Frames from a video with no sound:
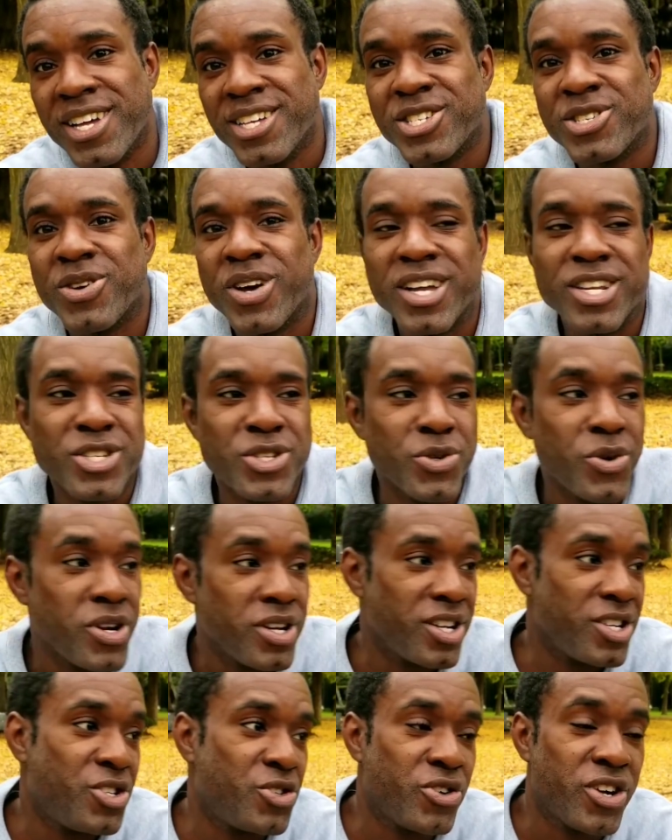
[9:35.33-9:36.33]
So I
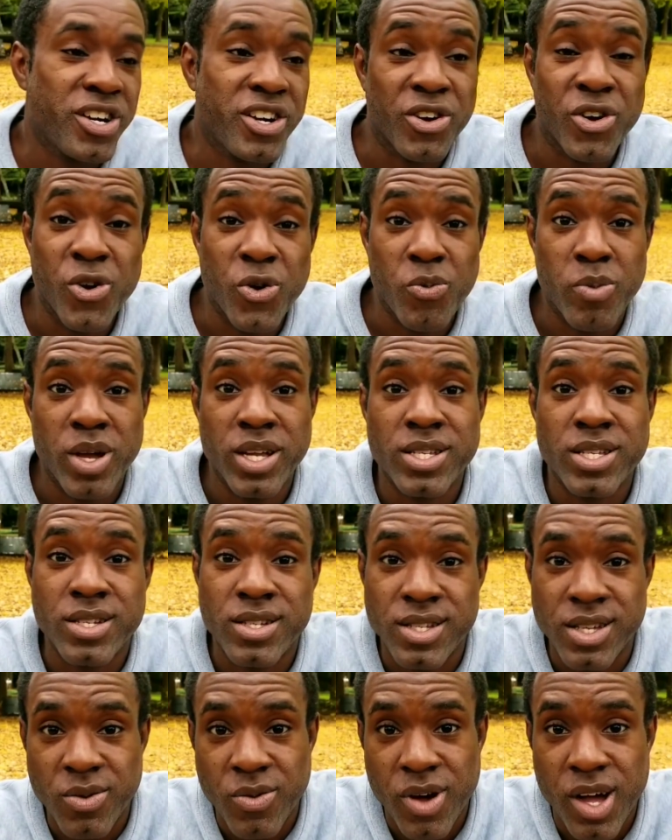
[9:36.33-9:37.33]
joined a dread cult
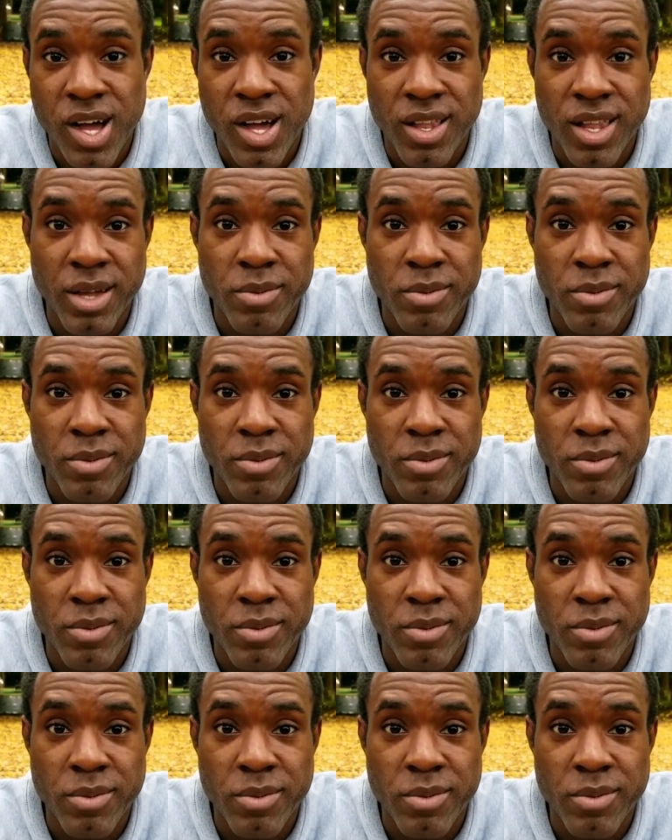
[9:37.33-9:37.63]
basically while